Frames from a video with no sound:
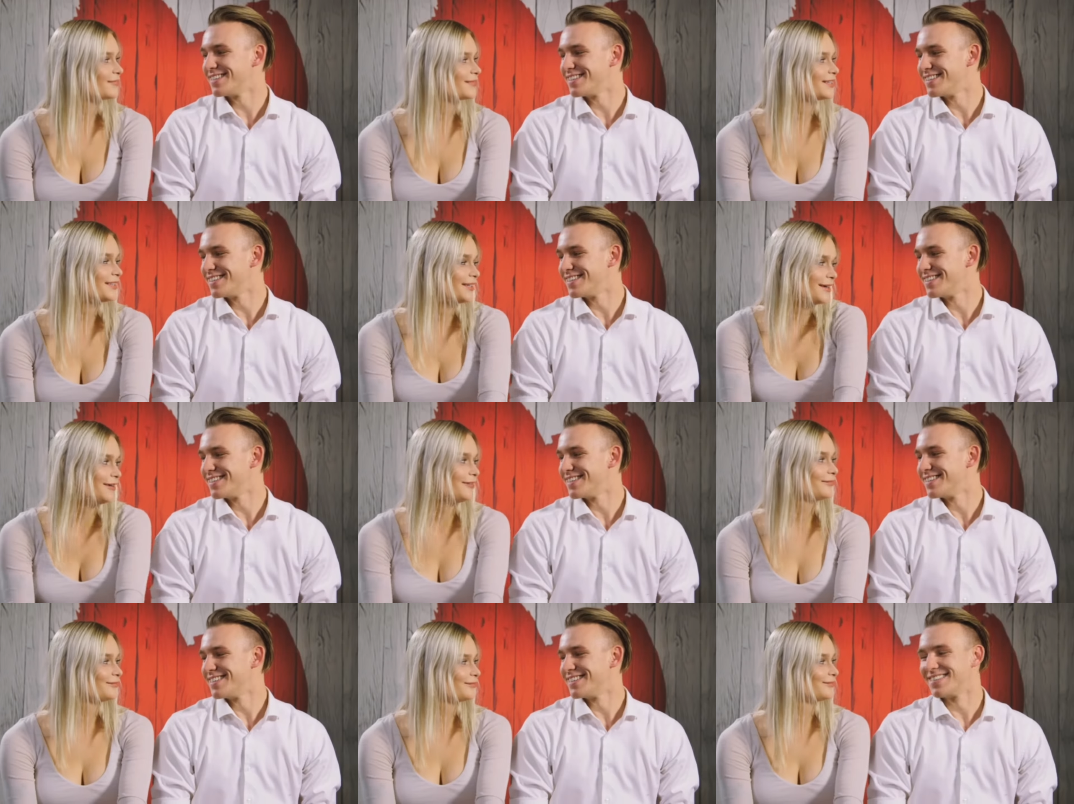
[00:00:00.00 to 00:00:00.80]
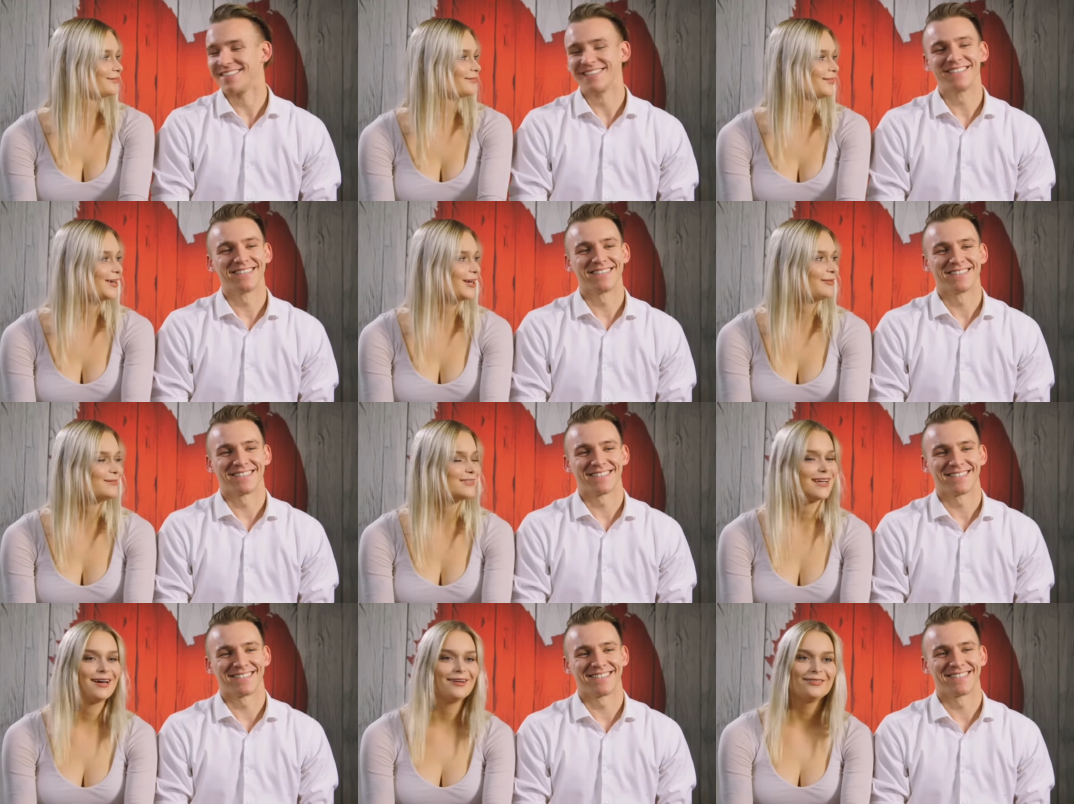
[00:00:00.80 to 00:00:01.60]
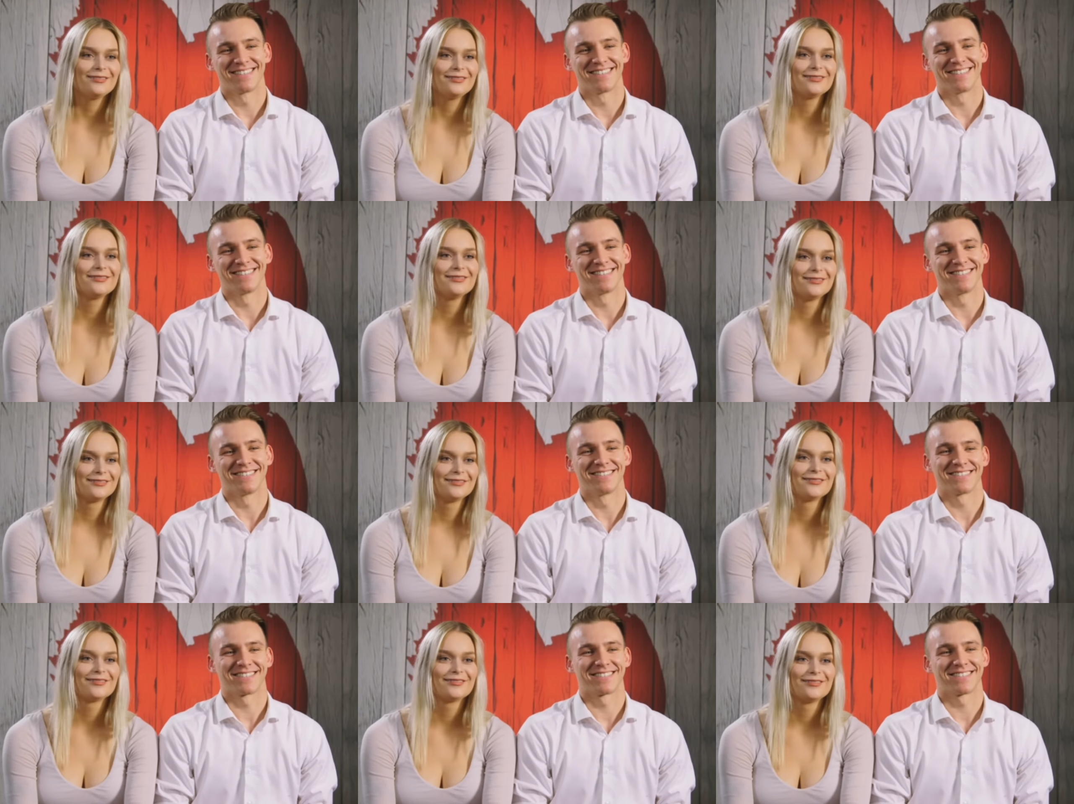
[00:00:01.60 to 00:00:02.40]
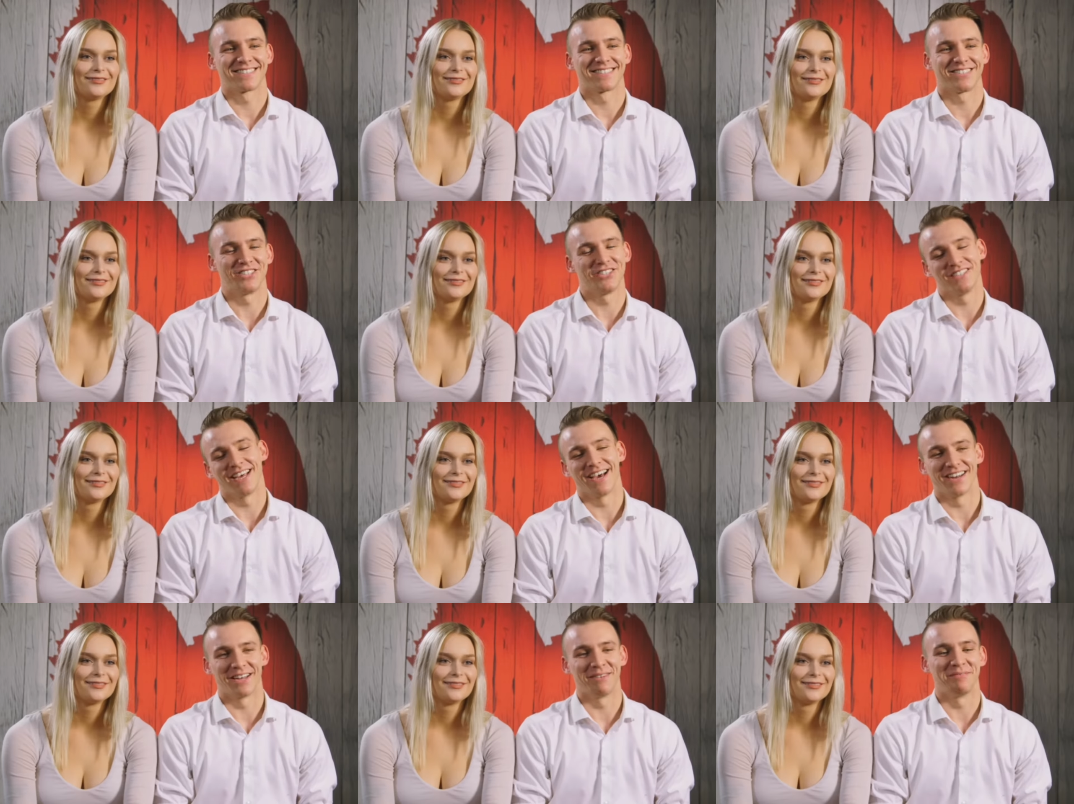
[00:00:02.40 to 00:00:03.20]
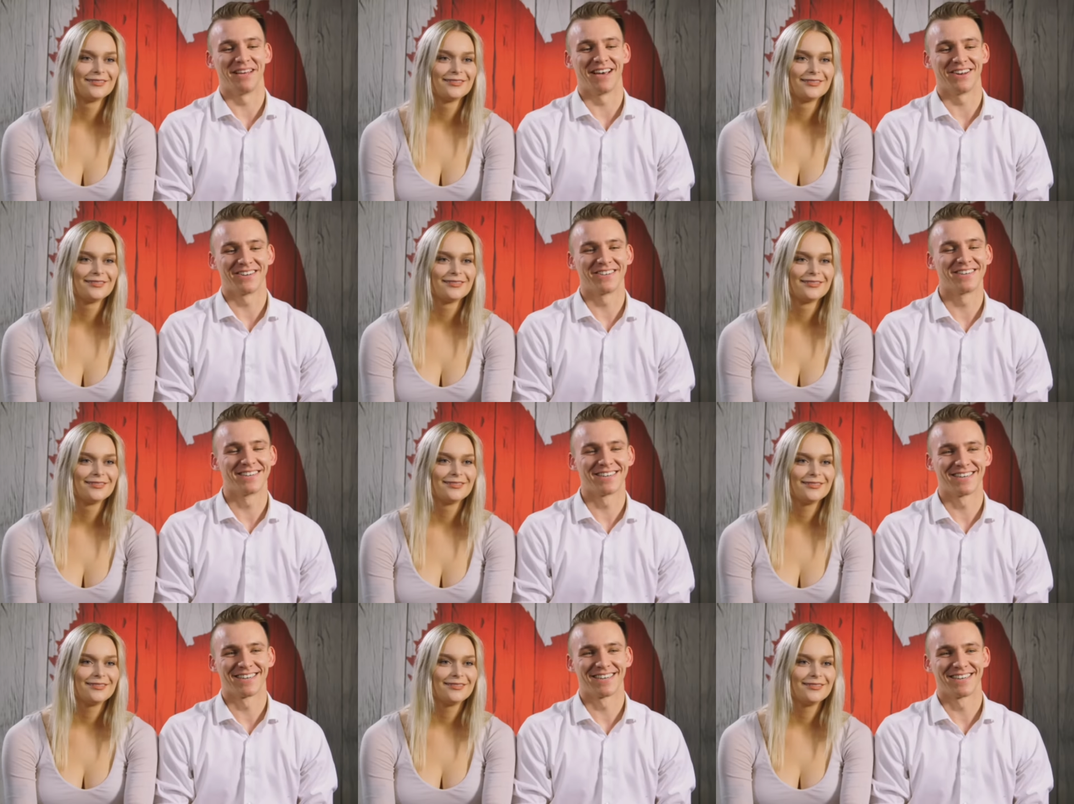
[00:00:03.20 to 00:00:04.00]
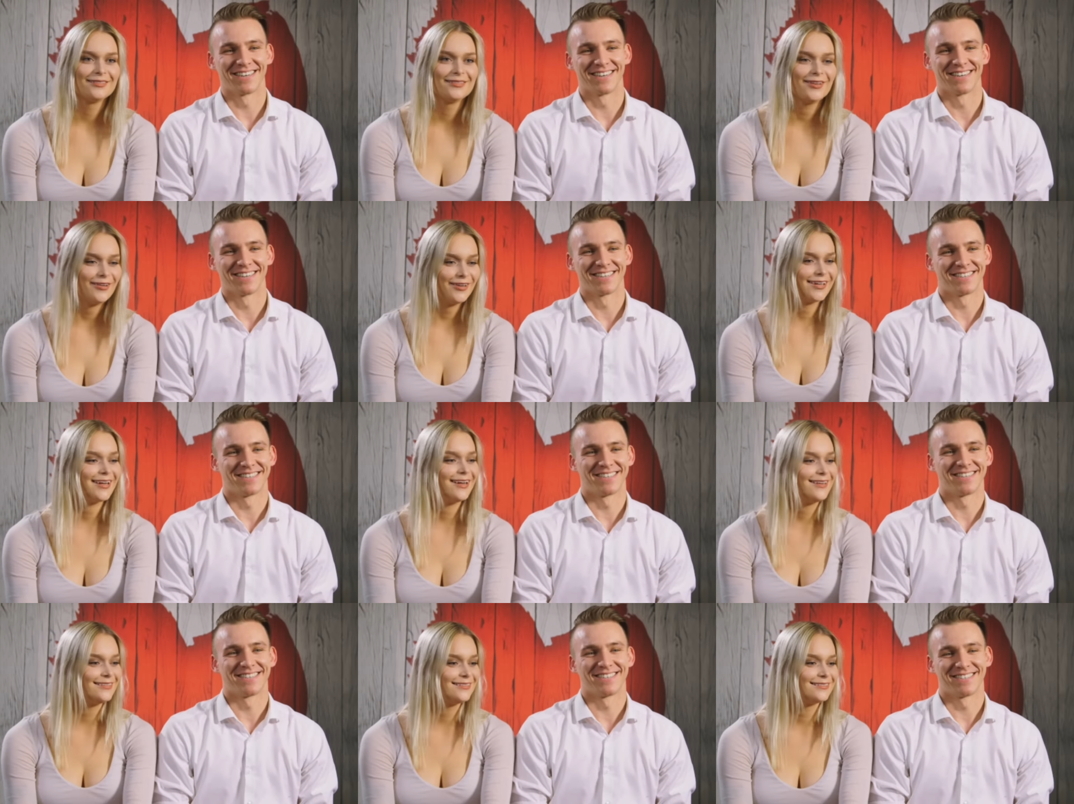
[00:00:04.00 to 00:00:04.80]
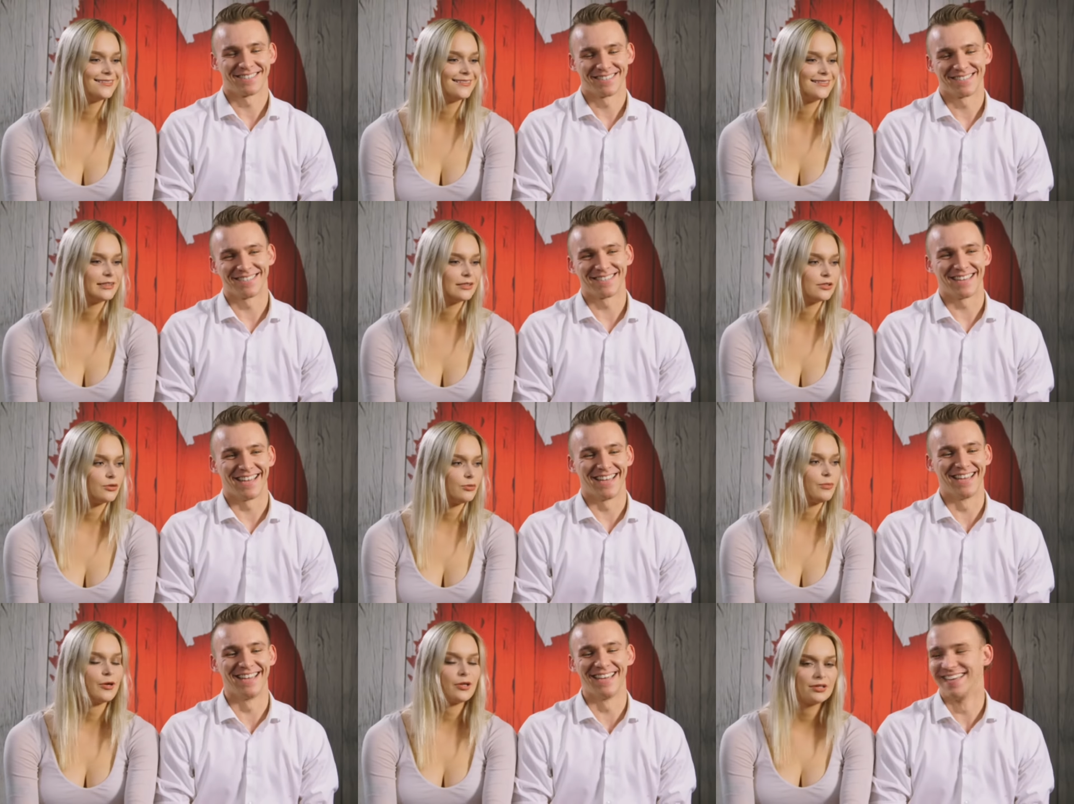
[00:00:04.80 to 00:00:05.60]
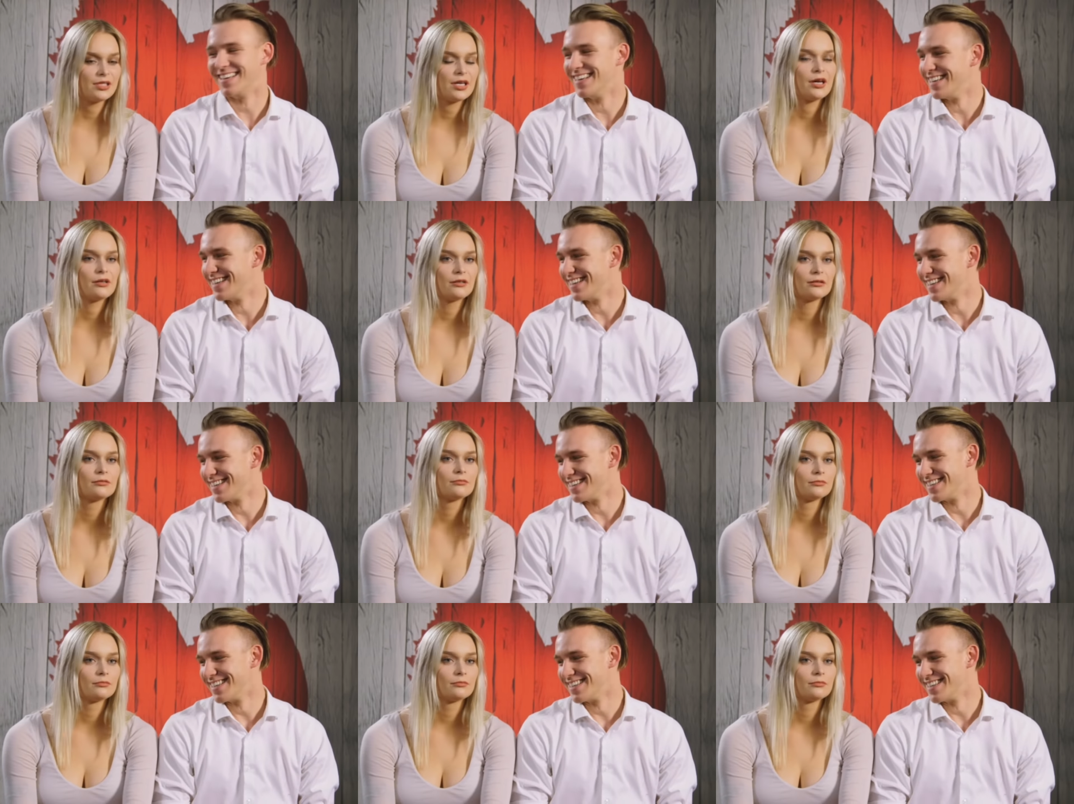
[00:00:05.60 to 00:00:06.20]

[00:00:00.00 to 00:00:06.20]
Speaker 1: Yeah, I'm down.
Speaker 2: She's down, I'm down.
Speaker 1: Okay. So we're both down.